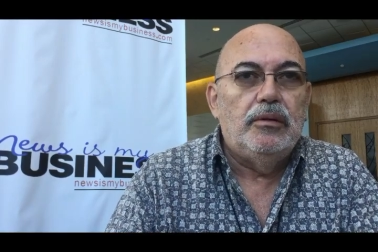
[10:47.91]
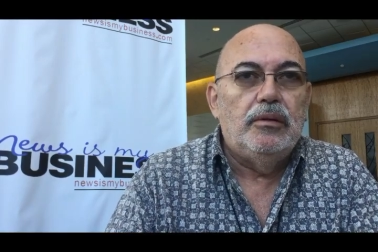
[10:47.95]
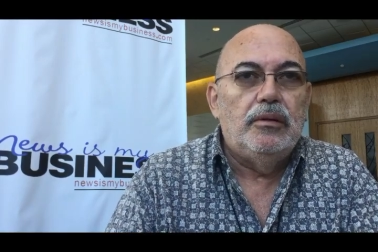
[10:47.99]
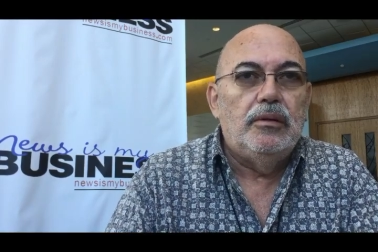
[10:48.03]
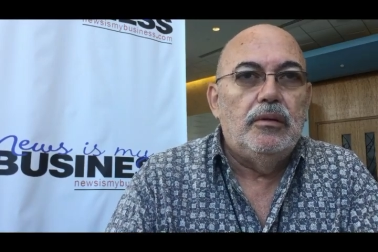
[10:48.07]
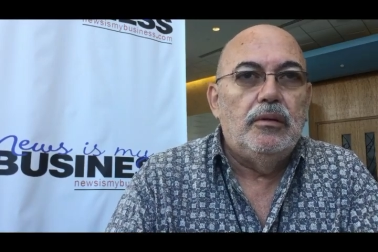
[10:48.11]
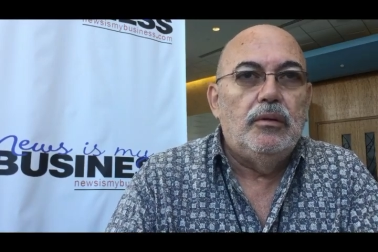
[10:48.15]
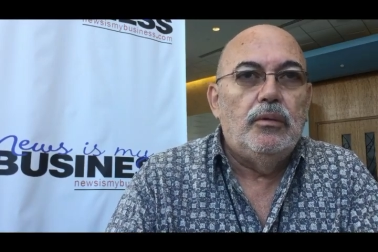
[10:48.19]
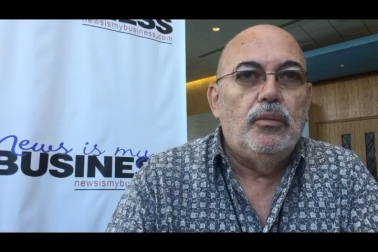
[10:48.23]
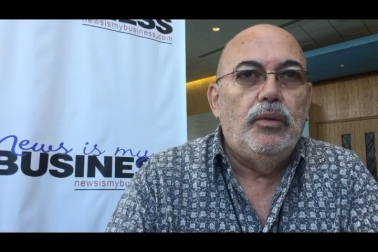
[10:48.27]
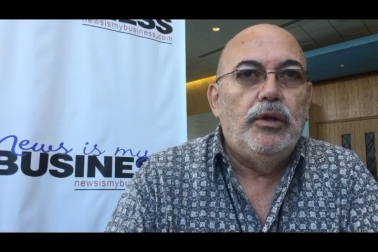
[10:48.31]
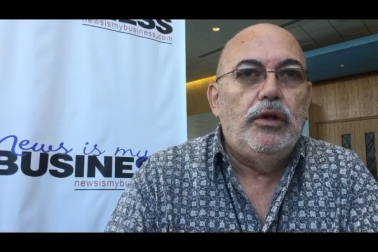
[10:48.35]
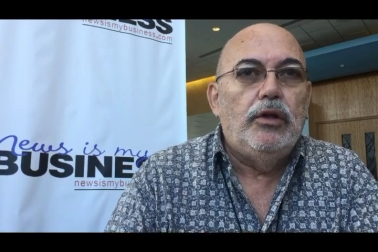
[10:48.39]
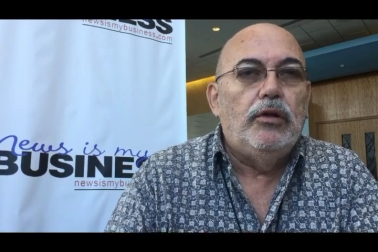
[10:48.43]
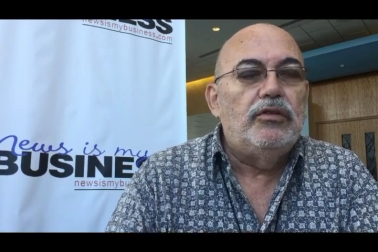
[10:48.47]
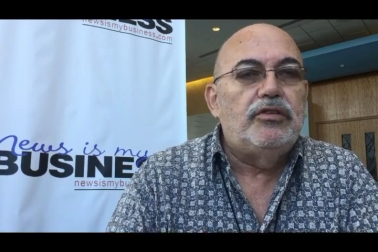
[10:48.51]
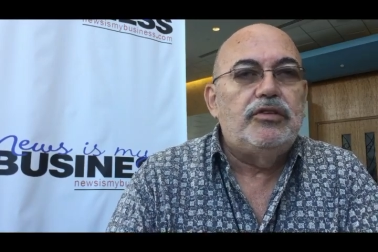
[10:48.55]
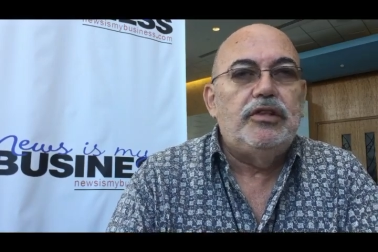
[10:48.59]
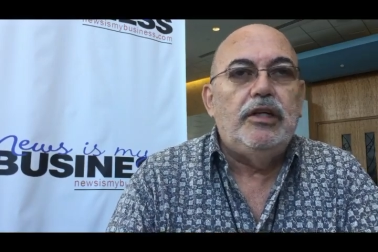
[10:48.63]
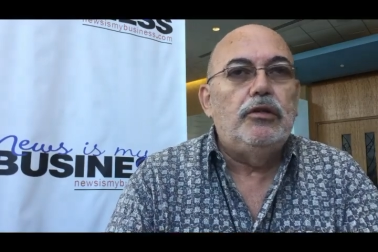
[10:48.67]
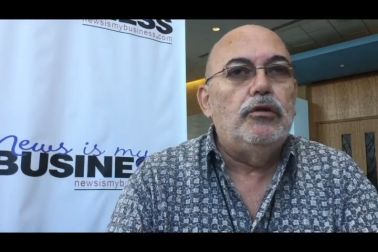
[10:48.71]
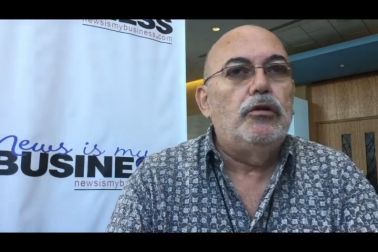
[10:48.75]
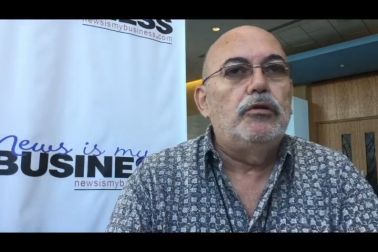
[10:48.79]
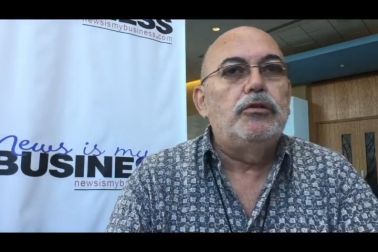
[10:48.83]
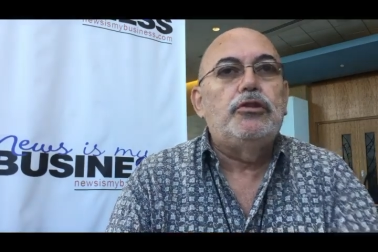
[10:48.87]
Okay. We don't
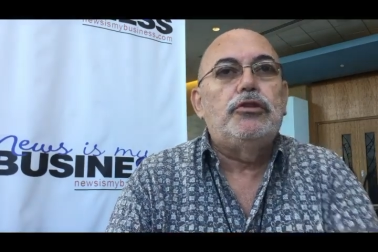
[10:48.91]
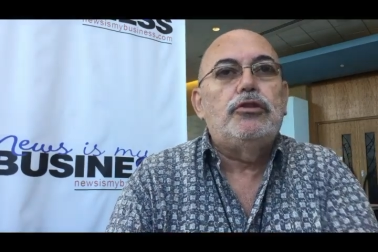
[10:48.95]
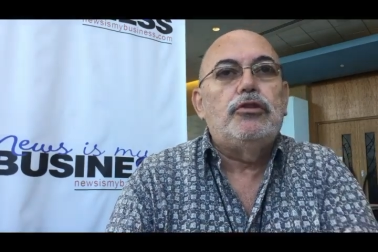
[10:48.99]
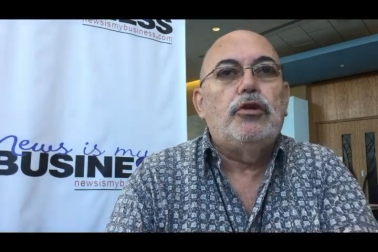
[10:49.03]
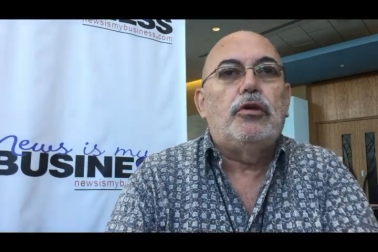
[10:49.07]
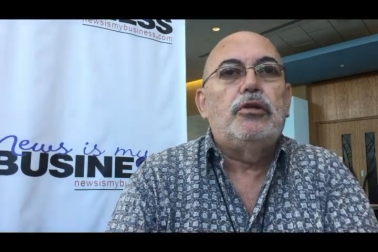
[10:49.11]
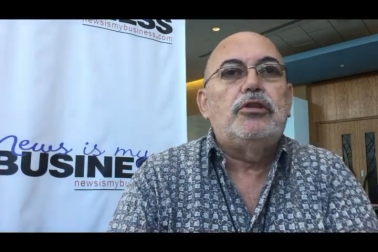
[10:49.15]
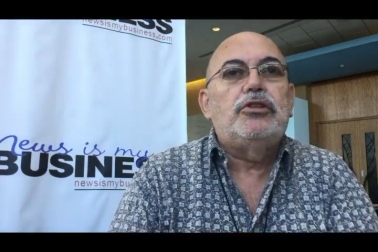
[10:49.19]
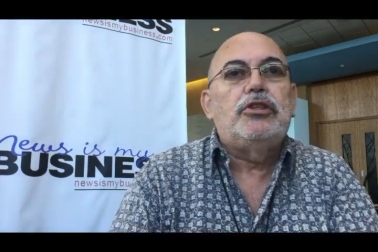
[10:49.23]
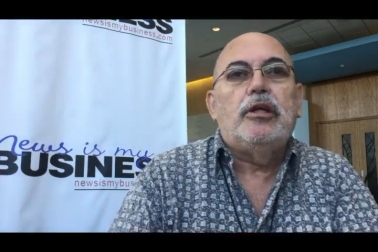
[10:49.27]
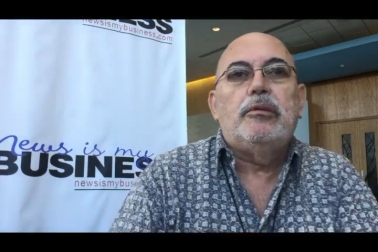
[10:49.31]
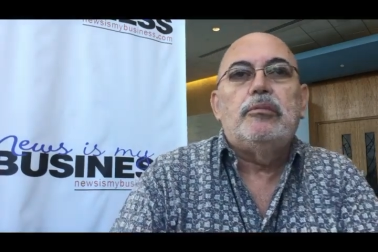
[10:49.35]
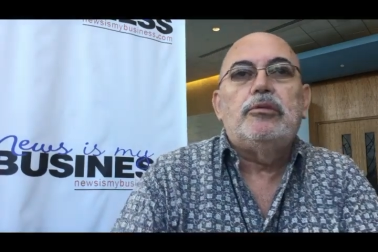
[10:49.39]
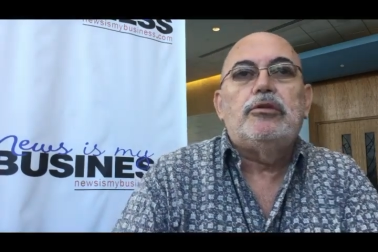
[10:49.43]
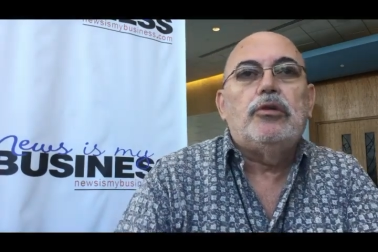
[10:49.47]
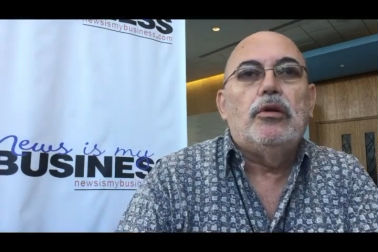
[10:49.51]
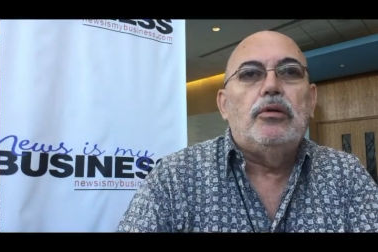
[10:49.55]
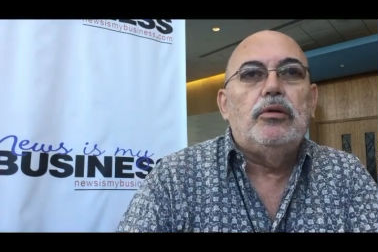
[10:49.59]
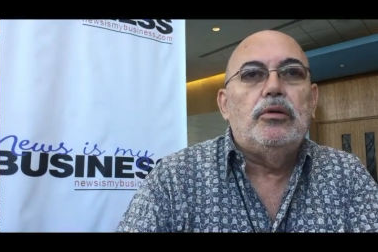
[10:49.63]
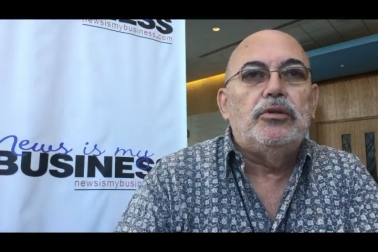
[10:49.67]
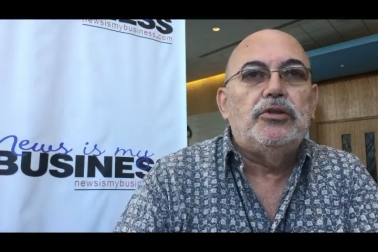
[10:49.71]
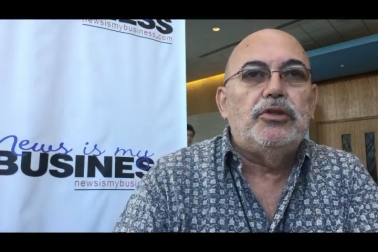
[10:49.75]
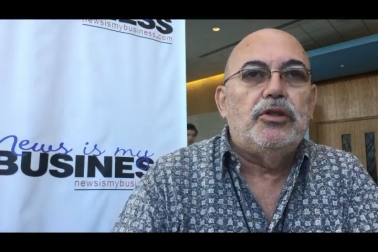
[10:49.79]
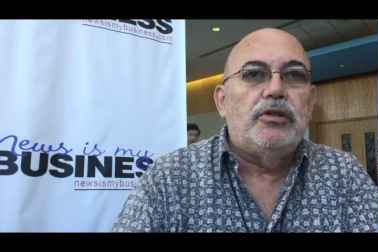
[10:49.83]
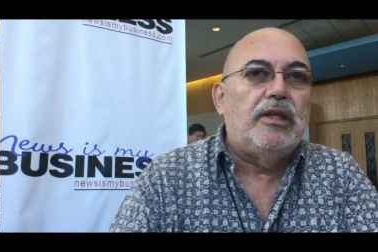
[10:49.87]
see no short-term
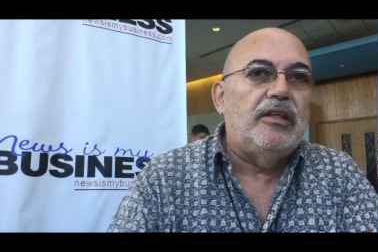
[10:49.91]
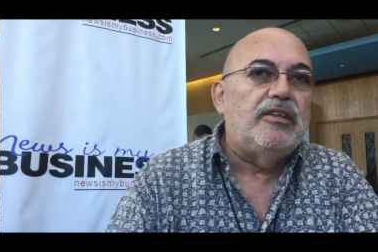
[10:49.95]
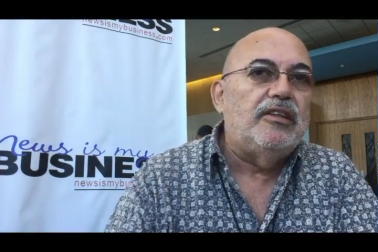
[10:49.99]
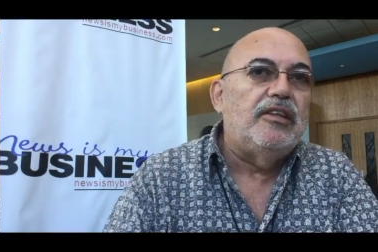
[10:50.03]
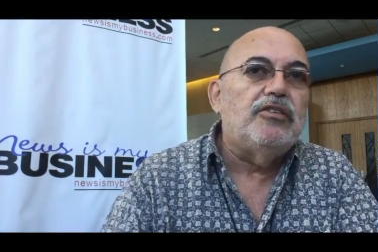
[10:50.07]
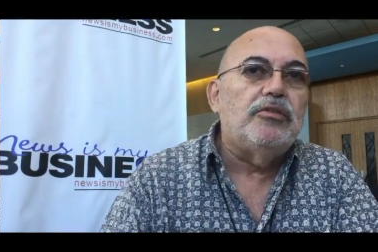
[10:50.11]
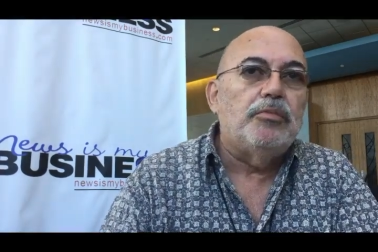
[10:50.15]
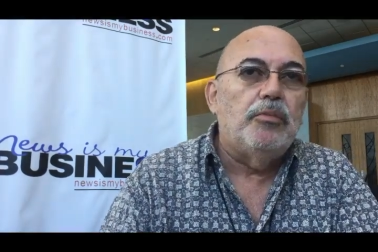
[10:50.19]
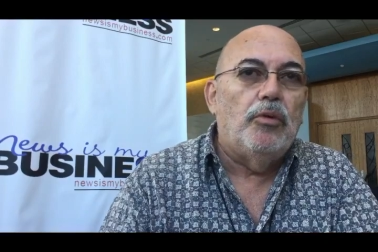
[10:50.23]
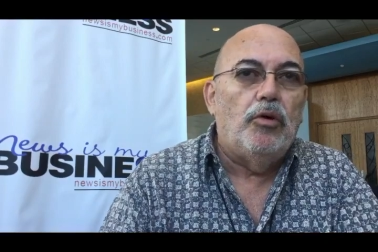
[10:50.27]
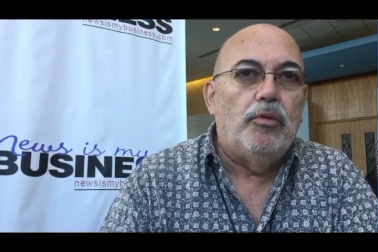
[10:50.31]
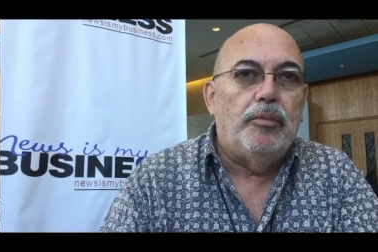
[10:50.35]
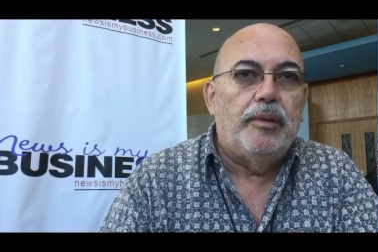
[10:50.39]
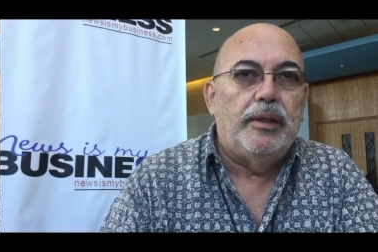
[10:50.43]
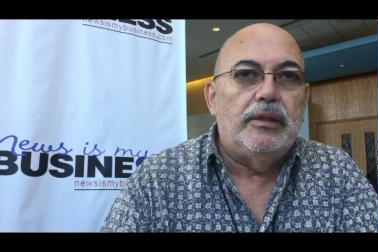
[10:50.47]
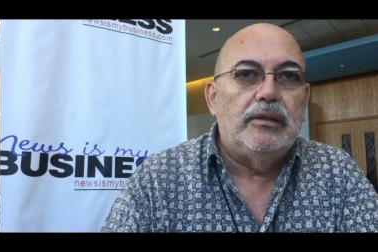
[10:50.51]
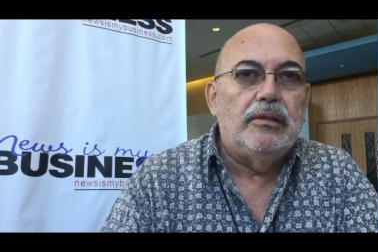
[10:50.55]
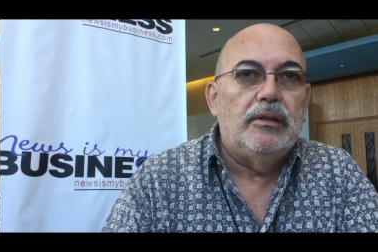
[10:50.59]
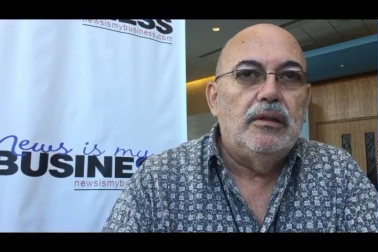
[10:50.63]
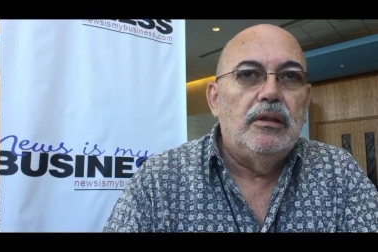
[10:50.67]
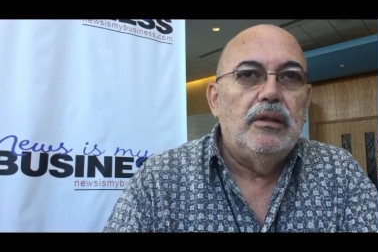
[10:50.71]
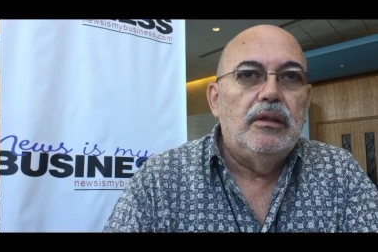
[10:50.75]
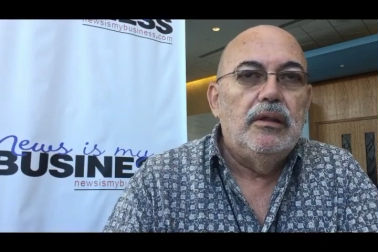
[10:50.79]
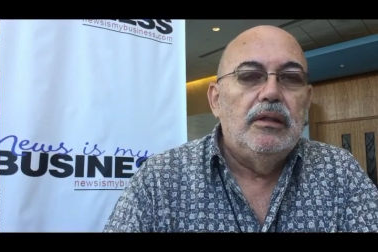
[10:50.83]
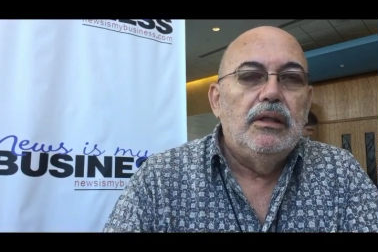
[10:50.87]
solution at this moment.
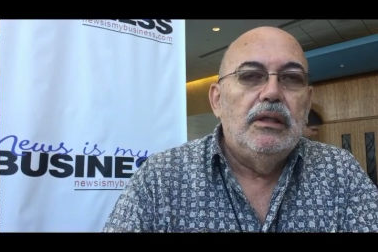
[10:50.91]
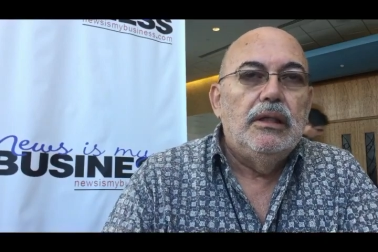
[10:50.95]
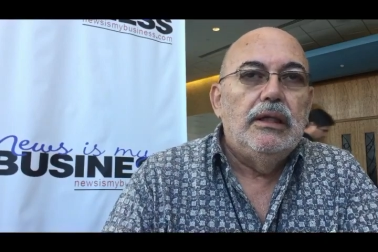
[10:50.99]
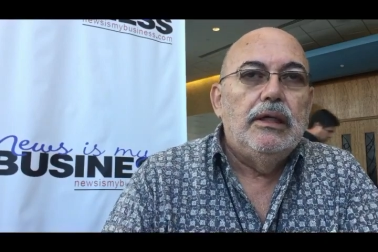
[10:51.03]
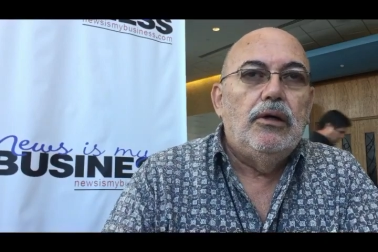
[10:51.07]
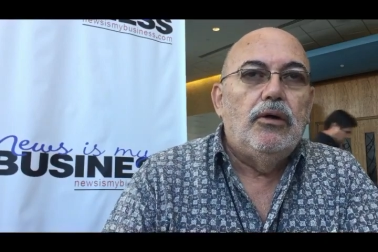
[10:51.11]
Okay.